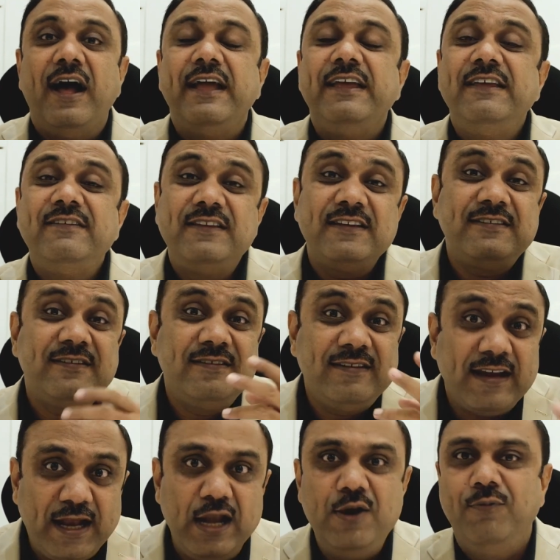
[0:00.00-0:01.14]
is the
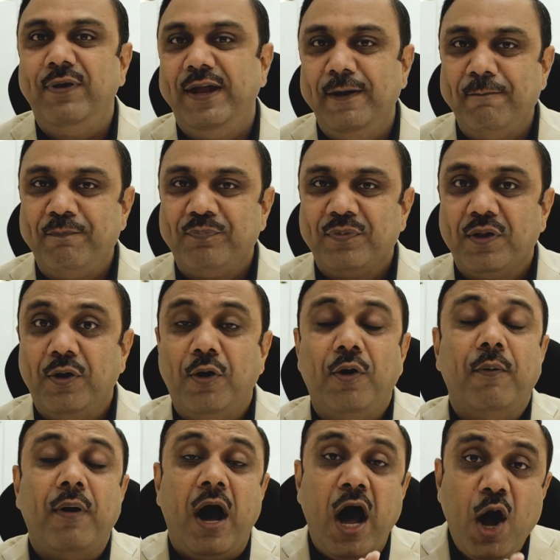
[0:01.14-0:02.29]
second way
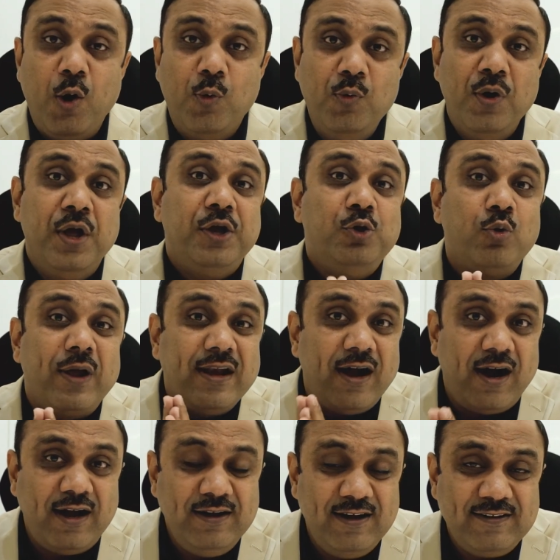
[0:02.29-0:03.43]
how you can
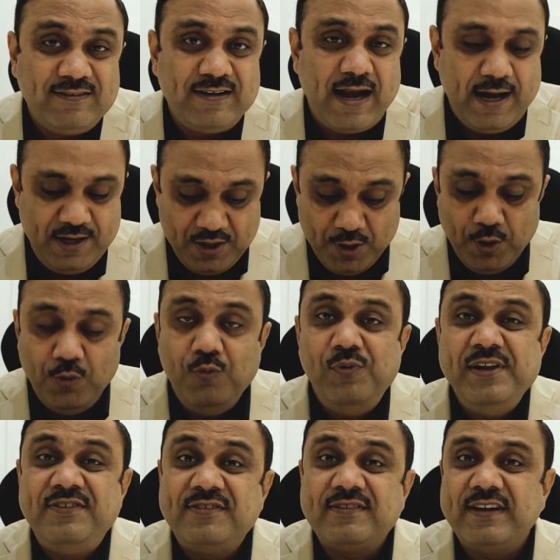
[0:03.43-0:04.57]
understand
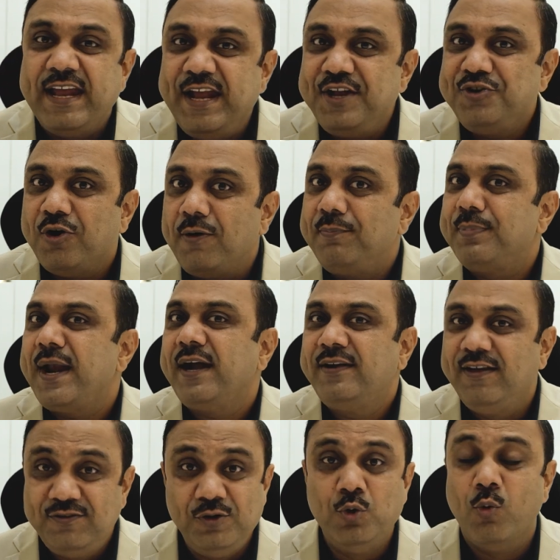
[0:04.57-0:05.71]
which stage of
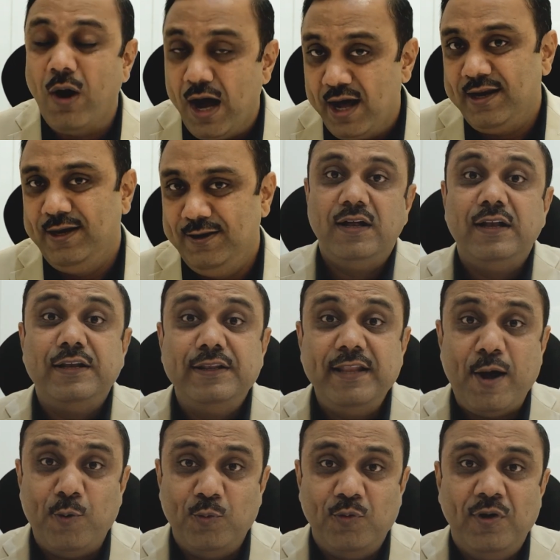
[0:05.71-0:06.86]
practice you are in.
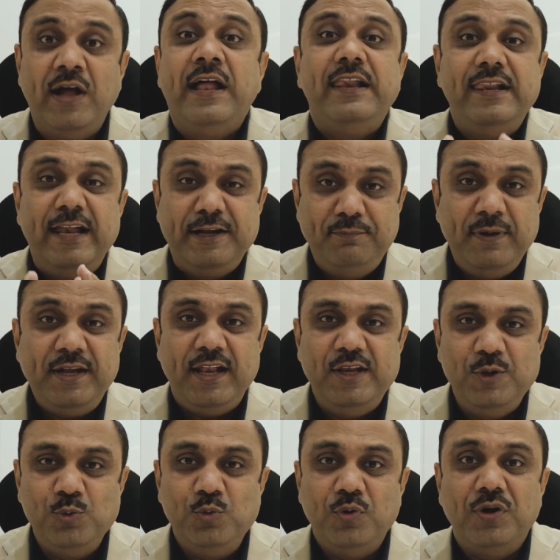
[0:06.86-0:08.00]
Now, let me tell
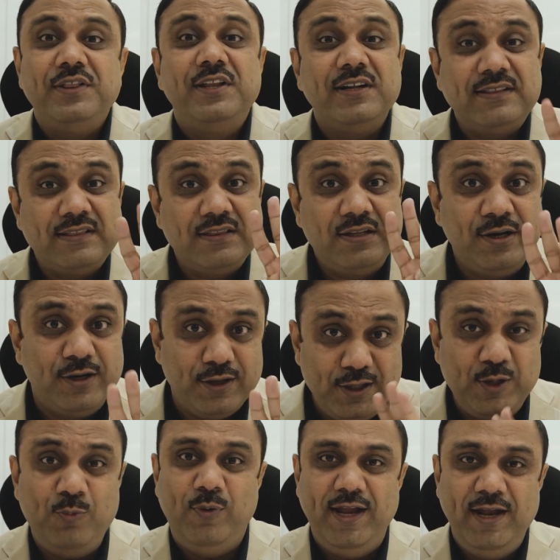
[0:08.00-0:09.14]
you the
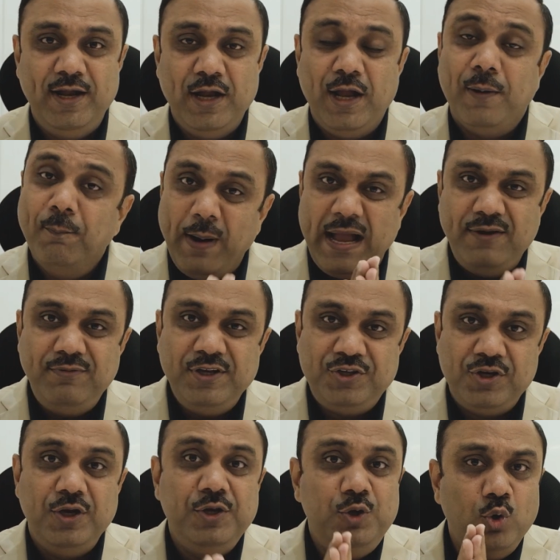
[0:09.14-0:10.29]
third way by
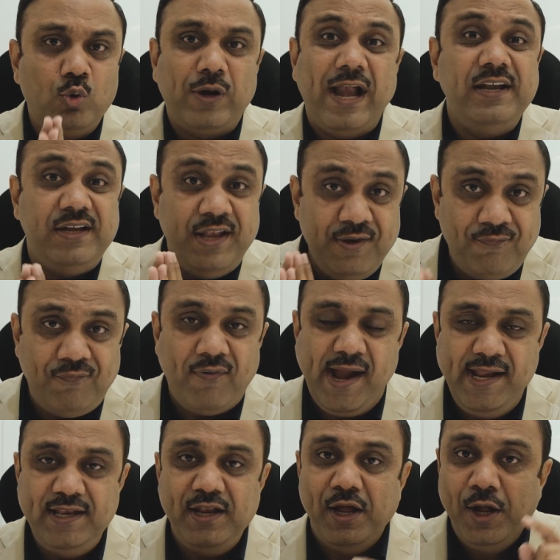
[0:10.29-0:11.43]
which you can
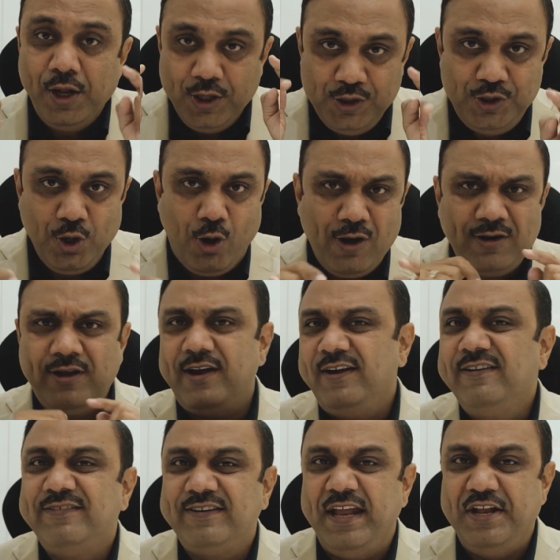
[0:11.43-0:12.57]
define your current
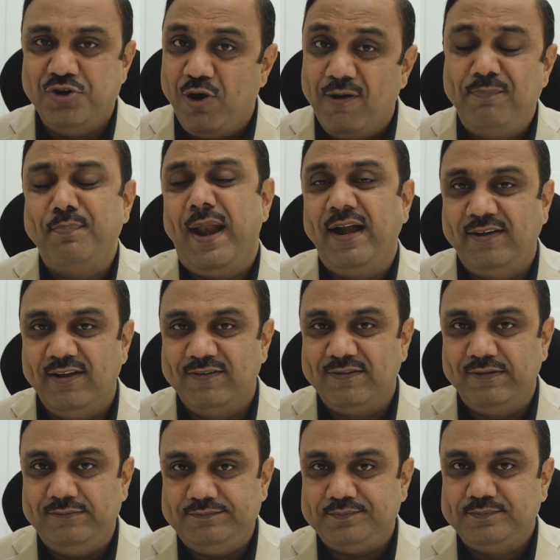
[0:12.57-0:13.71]
stage of practice.